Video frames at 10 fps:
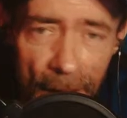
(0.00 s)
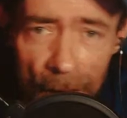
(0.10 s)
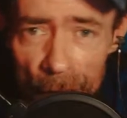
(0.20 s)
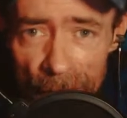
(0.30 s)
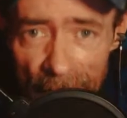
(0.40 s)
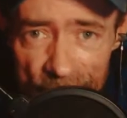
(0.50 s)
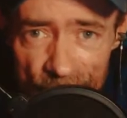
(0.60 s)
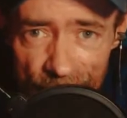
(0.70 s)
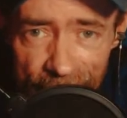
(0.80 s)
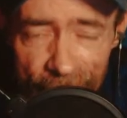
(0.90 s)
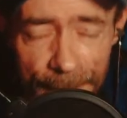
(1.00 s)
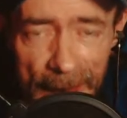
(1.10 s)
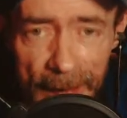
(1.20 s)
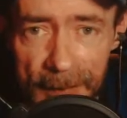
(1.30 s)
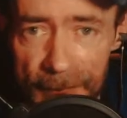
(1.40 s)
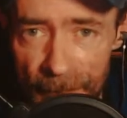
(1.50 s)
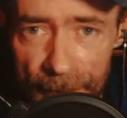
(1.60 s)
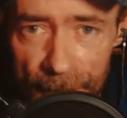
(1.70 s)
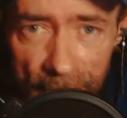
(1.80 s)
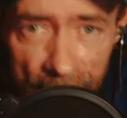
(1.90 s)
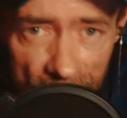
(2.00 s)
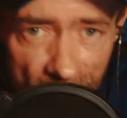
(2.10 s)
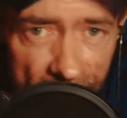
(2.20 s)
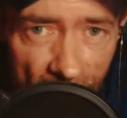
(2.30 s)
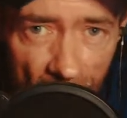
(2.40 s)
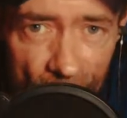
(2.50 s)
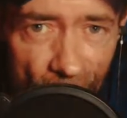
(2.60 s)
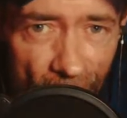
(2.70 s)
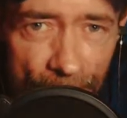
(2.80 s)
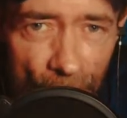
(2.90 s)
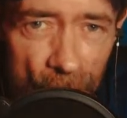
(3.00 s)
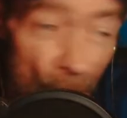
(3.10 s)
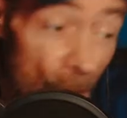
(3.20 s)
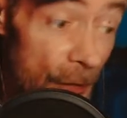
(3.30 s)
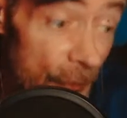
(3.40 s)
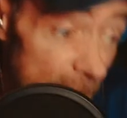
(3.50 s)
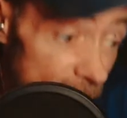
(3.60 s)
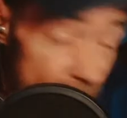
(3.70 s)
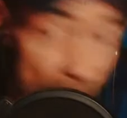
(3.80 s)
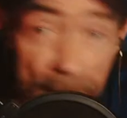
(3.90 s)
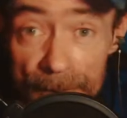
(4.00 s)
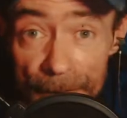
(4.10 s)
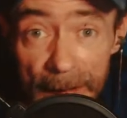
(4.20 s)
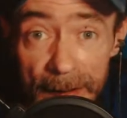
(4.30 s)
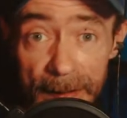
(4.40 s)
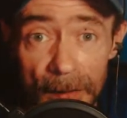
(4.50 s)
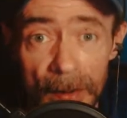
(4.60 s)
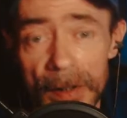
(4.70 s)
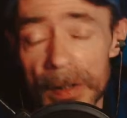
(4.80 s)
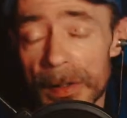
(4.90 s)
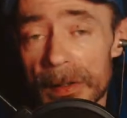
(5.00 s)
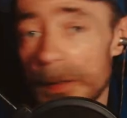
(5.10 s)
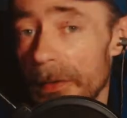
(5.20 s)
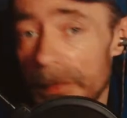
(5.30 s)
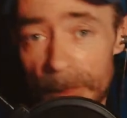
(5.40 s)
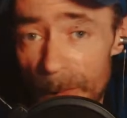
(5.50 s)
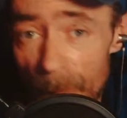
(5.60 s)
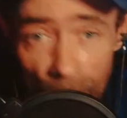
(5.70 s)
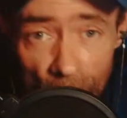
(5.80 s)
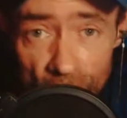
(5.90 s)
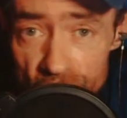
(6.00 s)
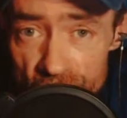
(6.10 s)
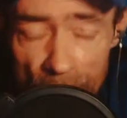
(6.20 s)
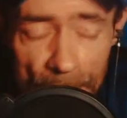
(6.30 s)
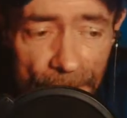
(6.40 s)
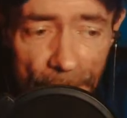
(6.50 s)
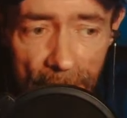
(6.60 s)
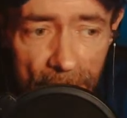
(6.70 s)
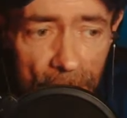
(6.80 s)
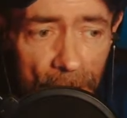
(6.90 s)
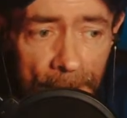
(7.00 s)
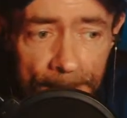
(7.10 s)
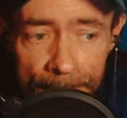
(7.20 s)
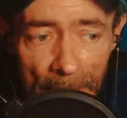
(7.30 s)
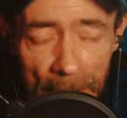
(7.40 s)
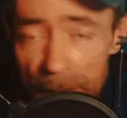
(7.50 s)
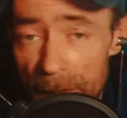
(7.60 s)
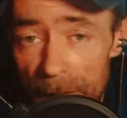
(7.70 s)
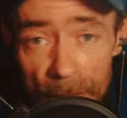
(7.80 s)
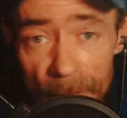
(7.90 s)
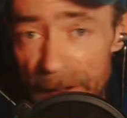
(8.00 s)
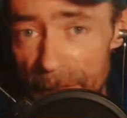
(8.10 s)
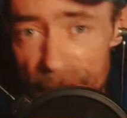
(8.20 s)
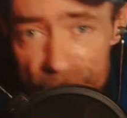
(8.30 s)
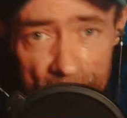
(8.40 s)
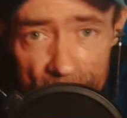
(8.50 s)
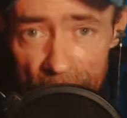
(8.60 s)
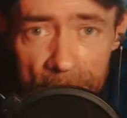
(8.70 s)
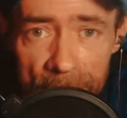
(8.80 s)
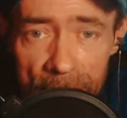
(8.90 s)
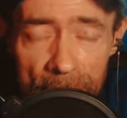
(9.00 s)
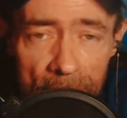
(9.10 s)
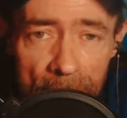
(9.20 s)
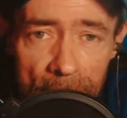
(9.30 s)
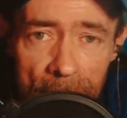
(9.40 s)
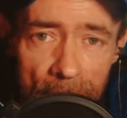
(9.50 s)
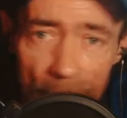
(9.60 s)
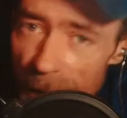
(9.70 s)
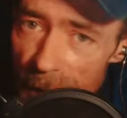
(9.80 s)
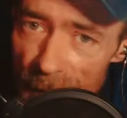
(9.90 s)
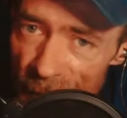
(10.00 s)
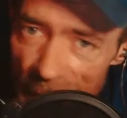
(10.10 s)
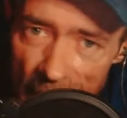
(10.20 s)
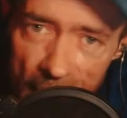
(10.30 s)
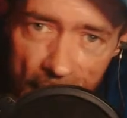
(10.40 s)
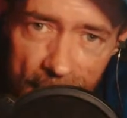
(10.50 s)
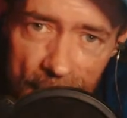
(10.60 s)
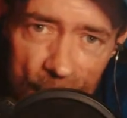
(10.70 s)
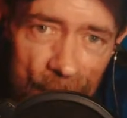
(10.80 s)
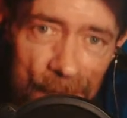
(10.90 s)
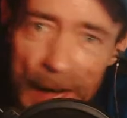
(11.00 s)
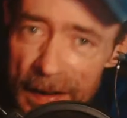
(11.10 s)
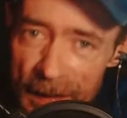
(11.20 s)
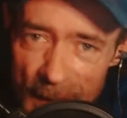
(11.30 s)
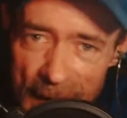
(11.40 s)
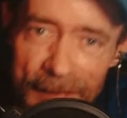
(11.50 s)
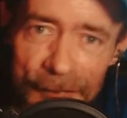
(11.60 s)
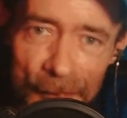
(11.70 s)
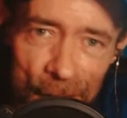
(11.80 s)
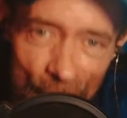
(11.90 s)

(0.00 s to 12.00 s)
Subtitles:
own life experiences leading up to the point where we read something, or we watch something, or we hear something. And all of that kind of environmental